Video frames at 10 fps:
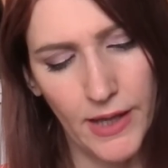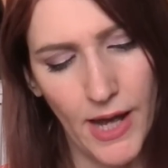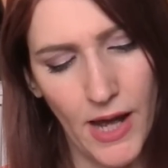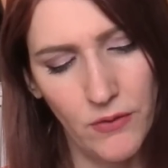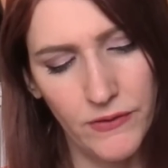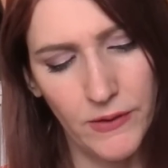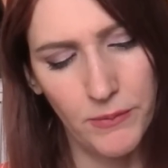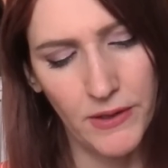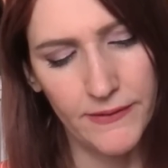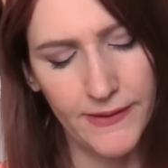have
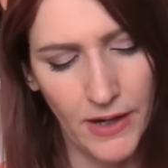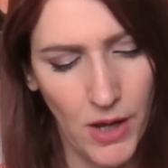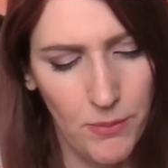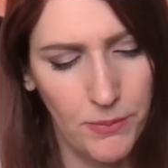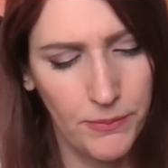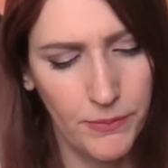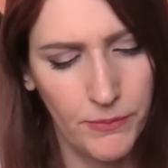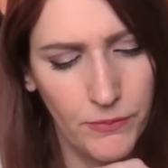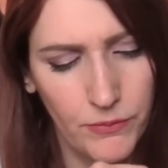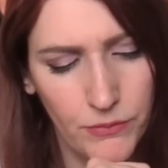something set up
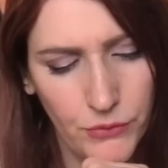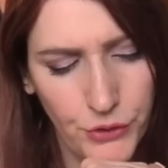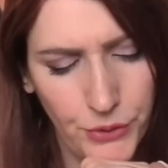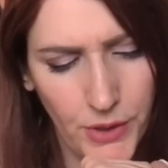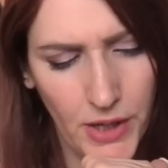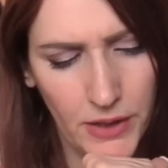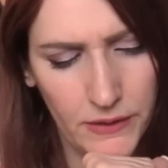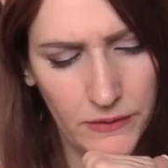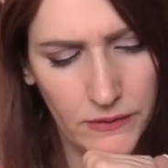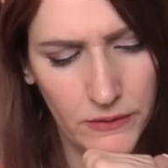for you
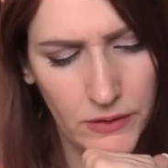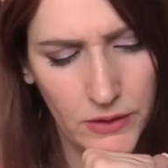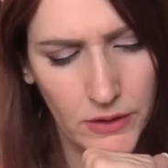guys